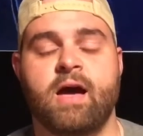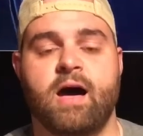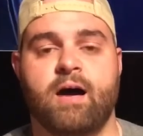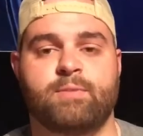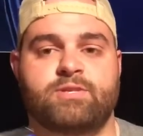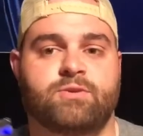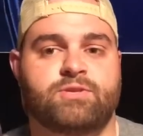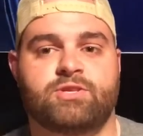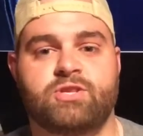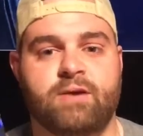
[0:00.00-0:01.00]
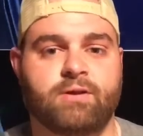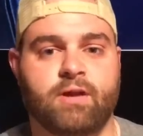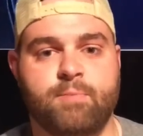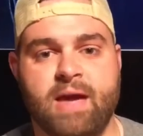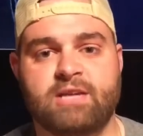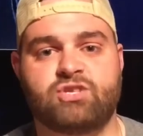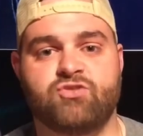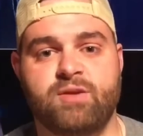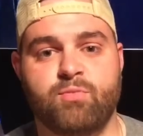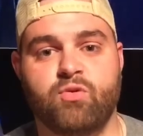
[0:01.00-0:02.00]
And so it's just not really a
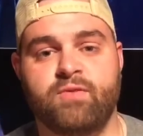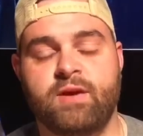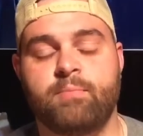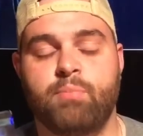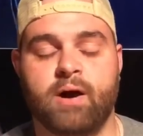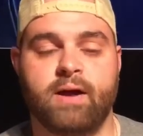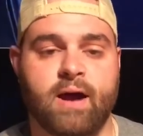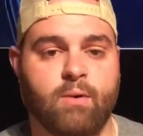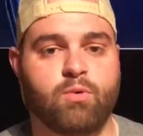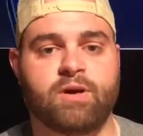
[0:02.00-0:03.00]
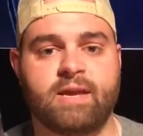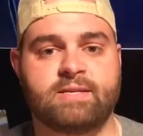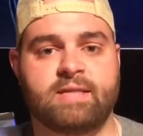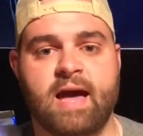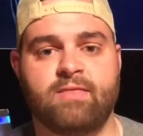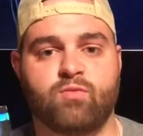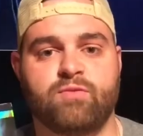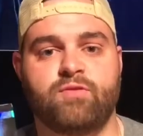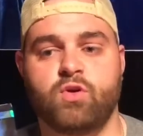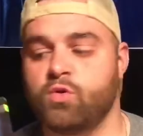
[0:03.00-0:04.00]
mainstream movie, but we'll get into that in the
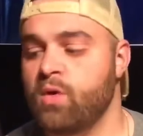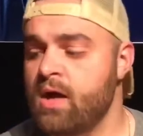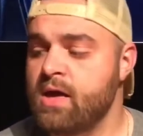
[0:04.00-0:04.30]
review.